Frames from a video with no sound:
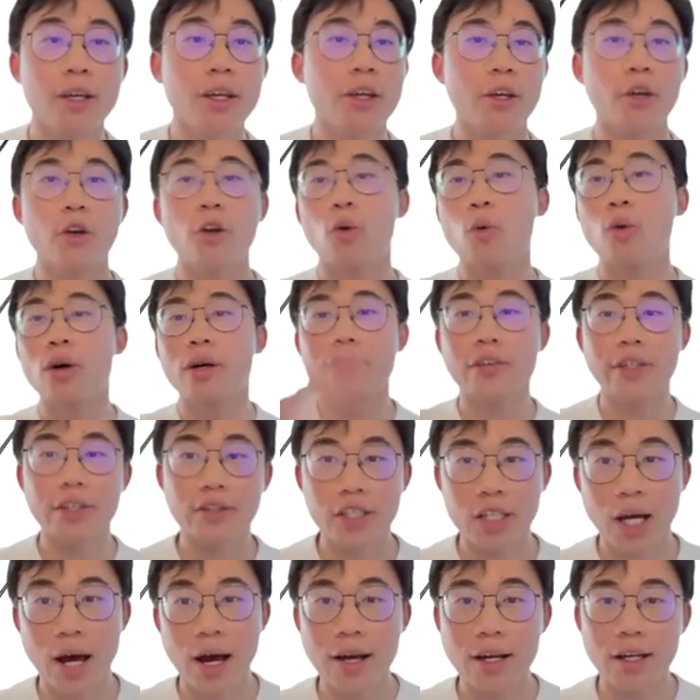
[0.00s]
You don't want the
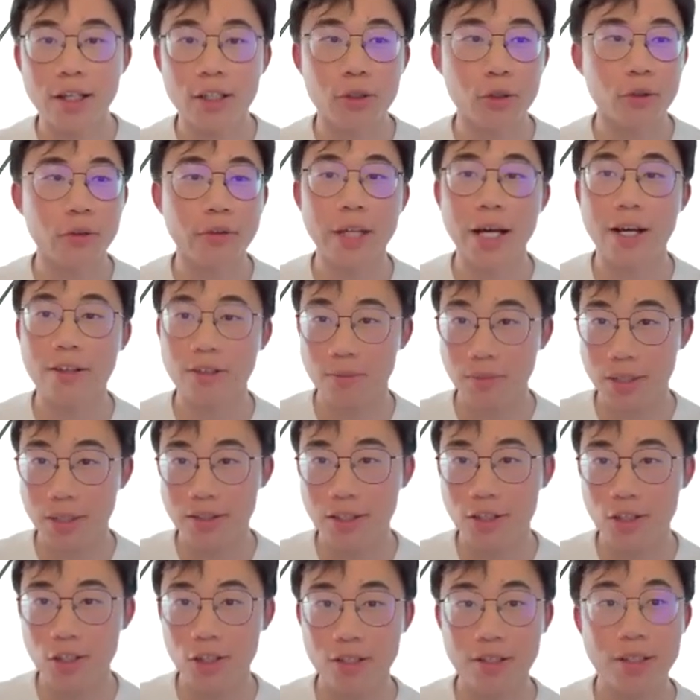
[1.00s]
entire 2,000
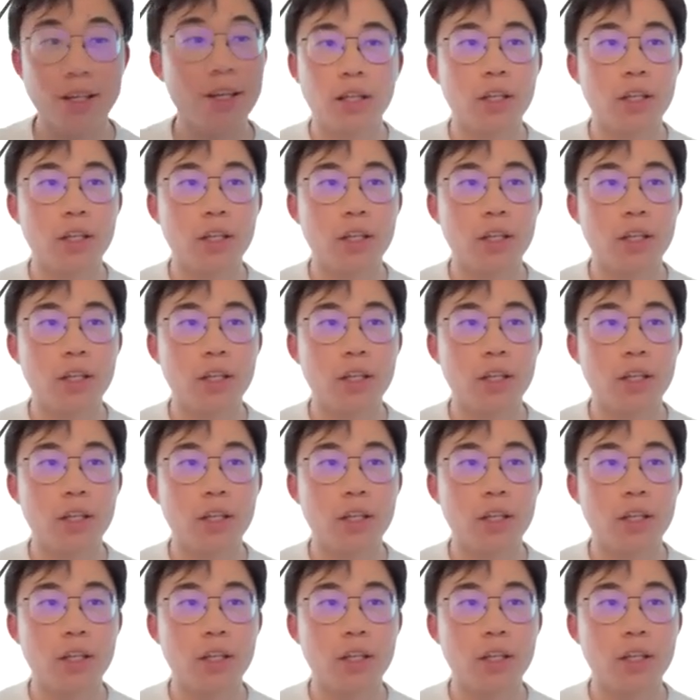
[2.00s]
messages.